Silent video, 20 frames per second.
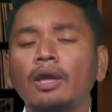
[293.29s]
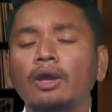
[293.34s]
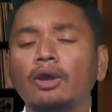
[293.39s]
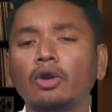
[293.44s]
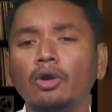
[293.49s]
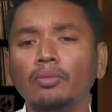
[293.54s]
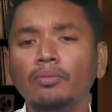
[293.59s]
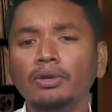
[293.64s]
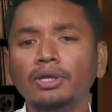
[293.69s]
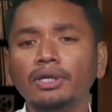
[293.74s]

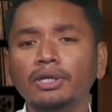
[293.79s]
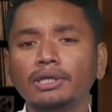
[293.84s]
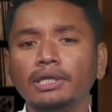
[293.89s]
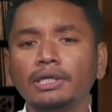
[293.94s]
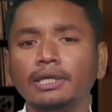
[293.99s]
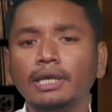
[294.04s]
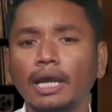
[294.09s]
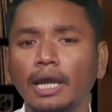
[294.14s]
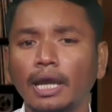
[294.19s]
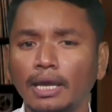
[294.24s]

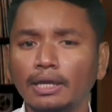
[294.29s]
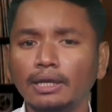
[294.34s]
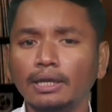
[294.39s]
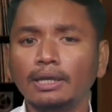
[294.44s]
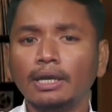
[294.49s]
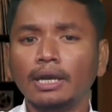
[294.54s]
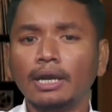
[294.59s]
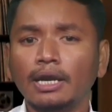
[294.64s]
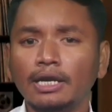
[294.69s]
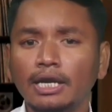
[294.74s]
community and
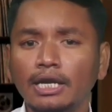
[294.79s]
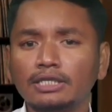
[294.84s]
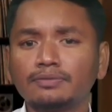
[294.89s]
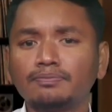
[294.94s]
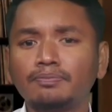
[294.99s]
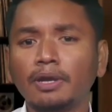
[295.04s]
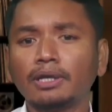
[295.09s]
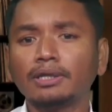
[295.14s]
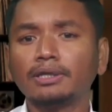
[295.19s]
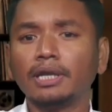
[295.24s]

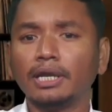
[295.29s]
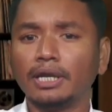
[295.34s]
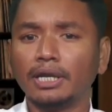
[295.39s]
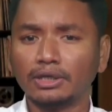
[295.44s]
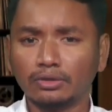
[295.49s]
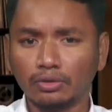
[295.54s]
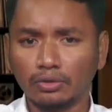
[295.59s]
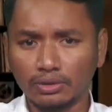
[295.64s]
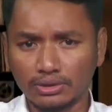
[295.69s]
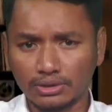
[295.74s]
respect
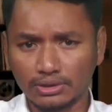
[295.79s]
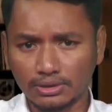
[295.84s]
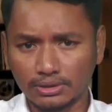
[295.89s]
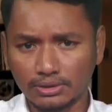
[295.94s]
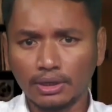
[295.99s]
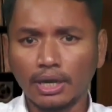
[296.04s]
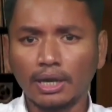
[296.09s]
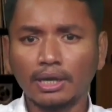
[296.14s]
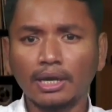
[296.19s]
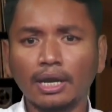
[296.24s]
narrators
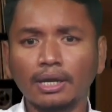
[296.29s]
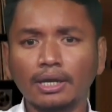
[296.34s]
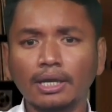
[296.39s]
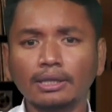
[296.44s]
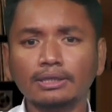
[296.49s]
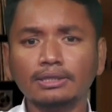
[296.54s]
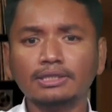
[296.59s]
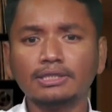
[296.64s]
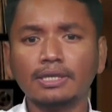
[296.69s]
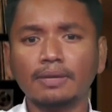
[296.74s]
rather
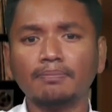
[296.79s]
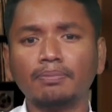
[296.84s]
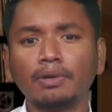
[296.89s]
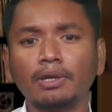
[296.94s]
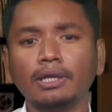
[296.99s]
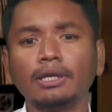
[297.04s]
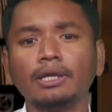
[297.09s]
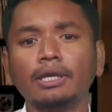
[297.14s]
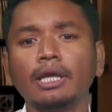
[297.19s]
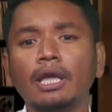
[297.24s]
than
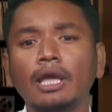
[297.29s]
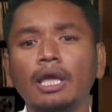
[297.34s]
simply